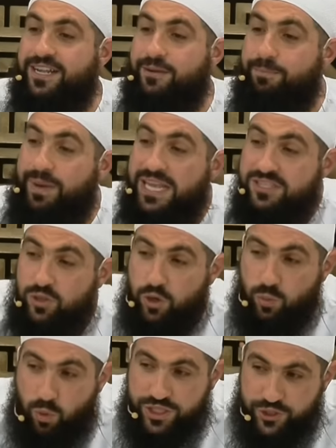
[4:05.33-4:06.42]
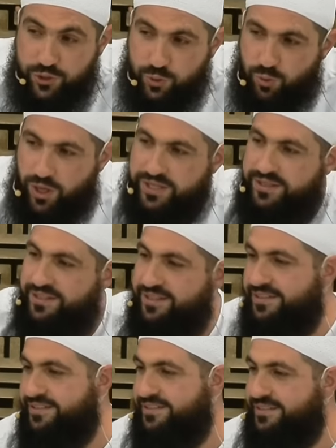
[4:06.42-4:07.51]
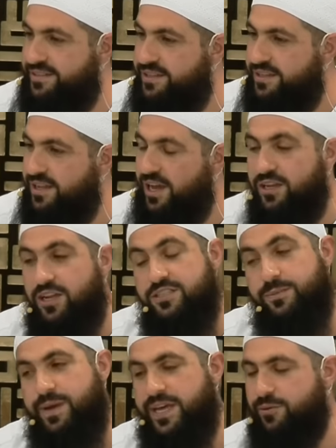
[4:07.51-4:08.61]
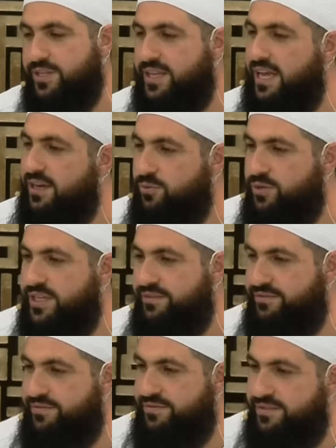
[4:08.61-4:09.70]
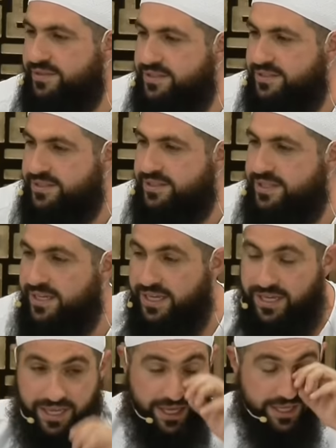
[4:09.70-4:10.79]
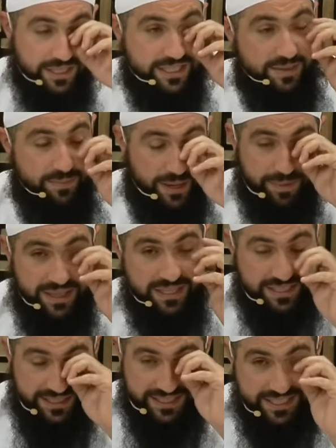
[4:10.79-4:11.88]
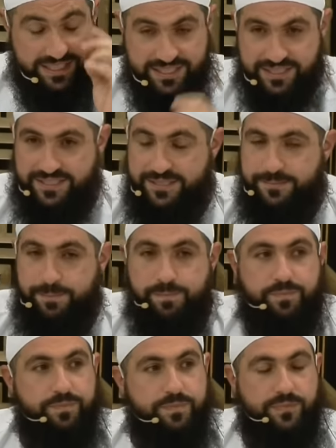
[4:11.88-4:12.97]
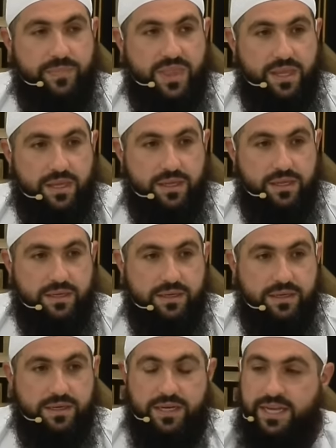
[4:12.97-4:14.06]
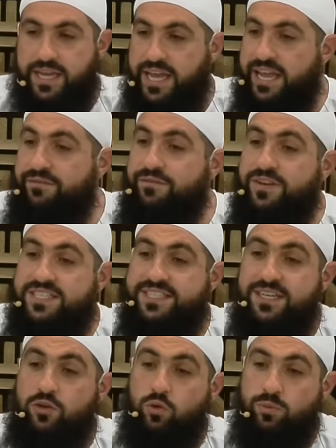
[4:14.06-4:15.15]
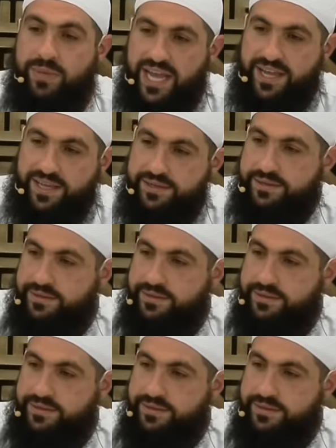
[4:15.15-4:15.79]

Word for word: based on what you want, Allah subhanahu wa ta'ala will give. You see, my brothers and sisters, every single man,